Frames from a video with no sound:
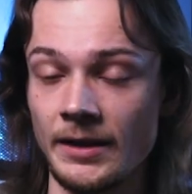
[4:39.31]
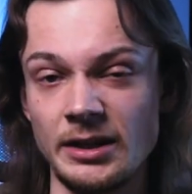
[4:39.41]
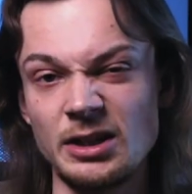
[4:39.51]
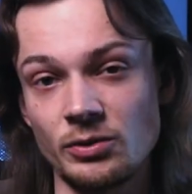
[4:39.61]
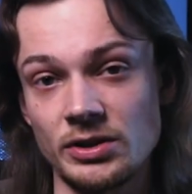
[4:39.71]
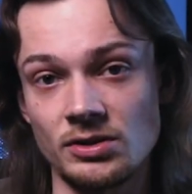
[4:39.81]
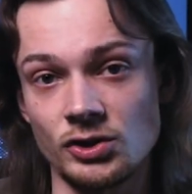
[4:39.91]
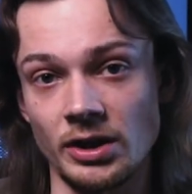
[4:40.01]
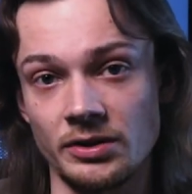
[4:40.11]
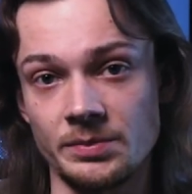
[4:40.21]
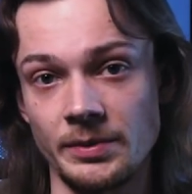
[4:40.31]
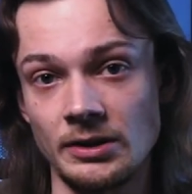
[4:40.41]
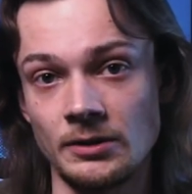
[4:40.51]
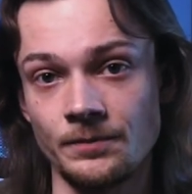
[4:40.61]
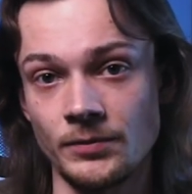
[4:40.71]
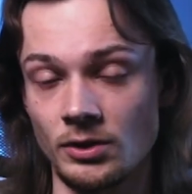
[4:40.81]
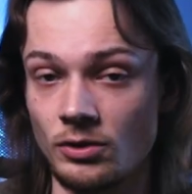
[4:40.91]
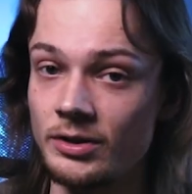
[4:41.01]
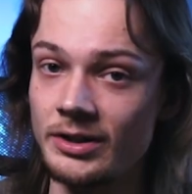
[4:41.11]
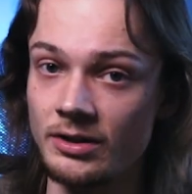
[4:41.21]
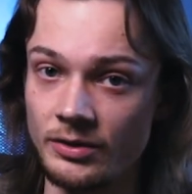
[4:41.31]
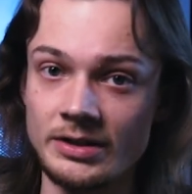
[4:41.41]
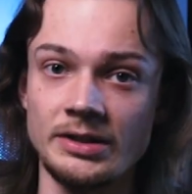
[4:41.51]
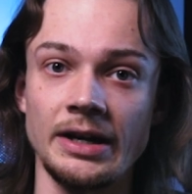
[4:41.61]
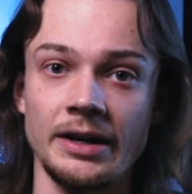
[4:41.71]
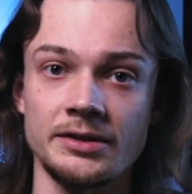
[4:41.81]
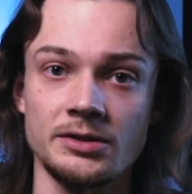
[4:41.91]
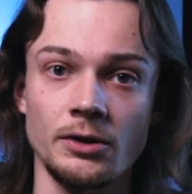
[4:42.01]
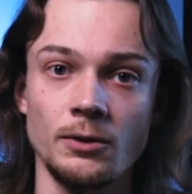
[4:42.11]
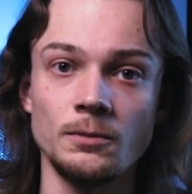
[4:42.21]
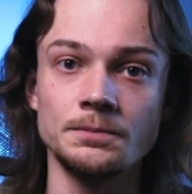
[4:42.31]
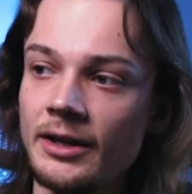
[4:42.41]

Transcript: increase the shutter speed or decrease the ISO.